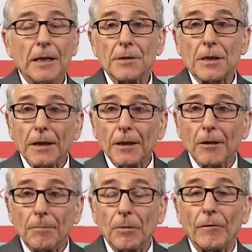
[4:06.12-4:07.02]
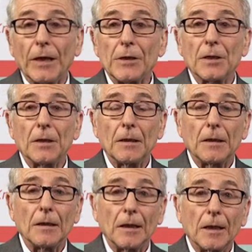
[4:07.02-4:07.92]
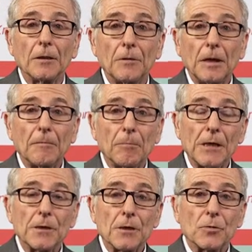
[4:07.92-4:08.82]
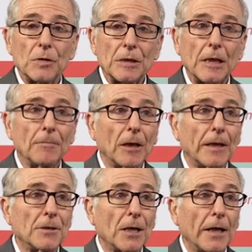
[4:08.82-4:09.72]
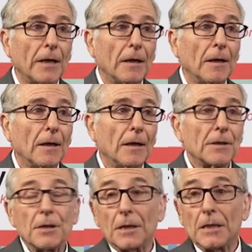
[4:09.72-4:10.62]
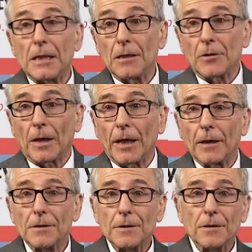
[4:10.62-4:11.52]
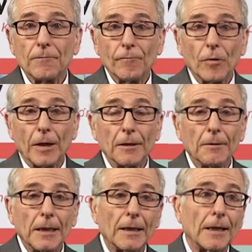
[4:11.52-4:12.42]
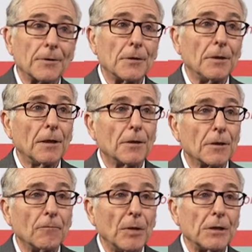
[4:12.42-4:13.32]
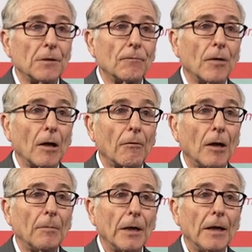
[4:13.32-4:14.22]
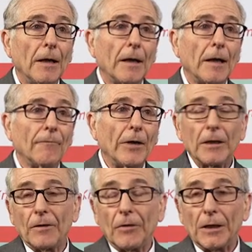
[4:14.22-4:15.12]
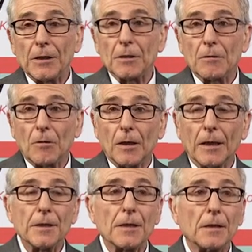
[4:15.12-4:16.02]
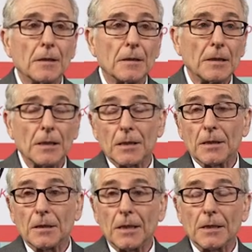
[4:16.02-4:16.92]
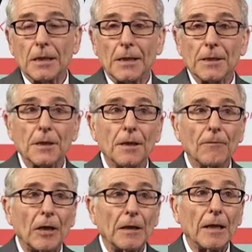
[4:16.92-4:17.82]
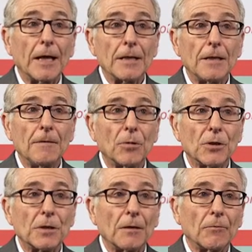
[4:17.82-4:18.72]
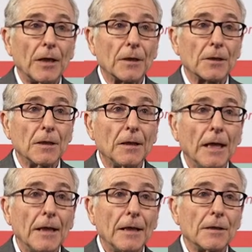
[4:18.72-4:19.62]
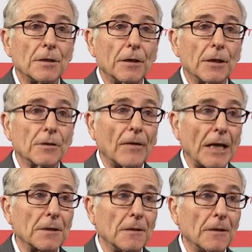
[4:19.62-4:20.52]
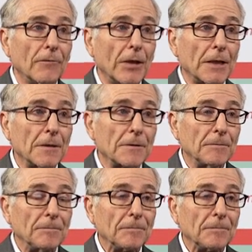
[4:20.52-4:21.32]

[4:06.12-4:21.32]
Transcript: Secondary prevention, including patients with stable angina, 16 trials, 43,000 years of patient follow-up, a very, very strongly statistically significant 19% reduction in serious vascular events.